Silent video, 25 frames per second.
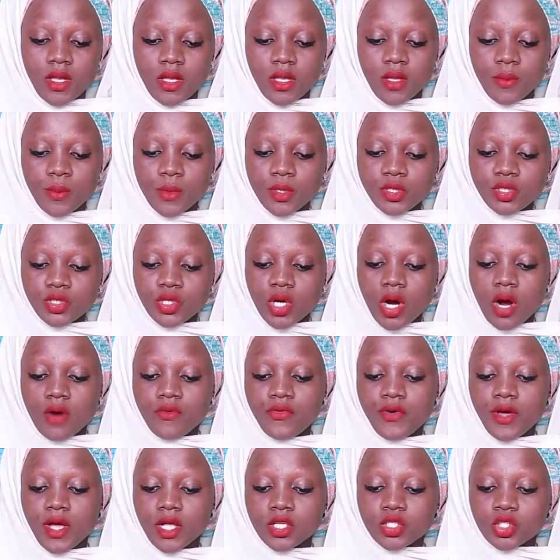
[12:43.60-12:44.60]
The Ministry
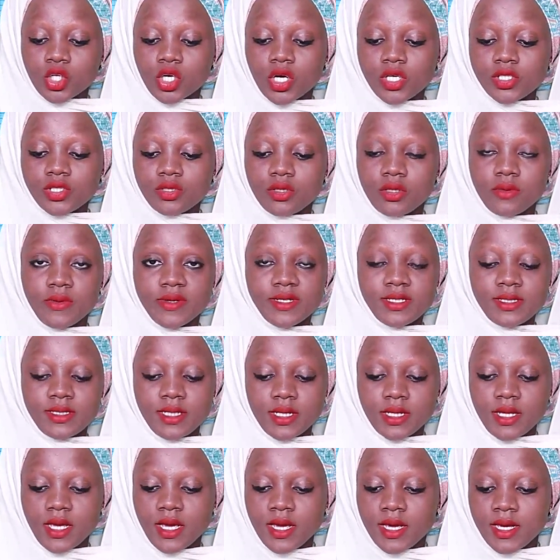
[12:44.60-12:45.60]
of Health, Cross River
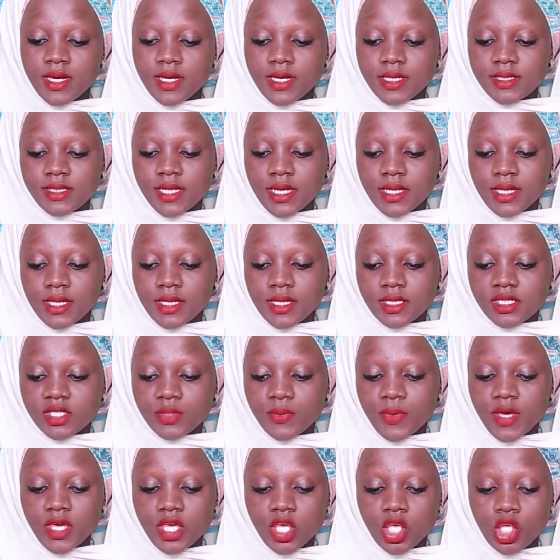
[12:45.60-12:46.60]
State, said it is
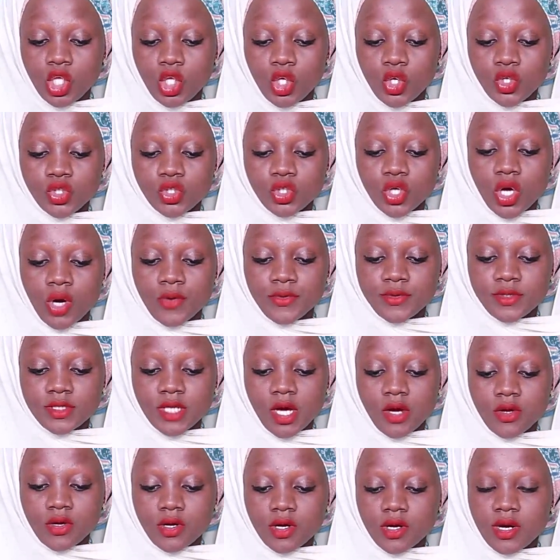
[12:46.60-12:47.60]
making use of
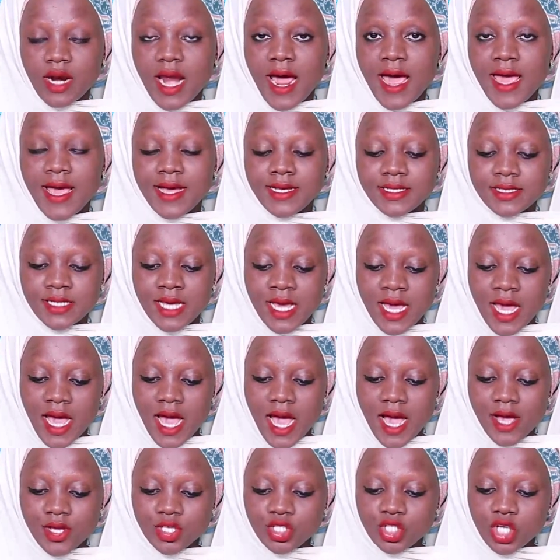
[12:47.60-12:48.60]
town criers
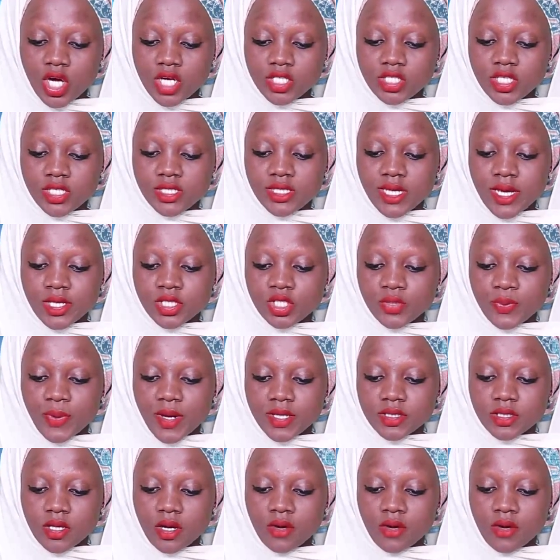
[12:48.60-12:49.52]
and churches as part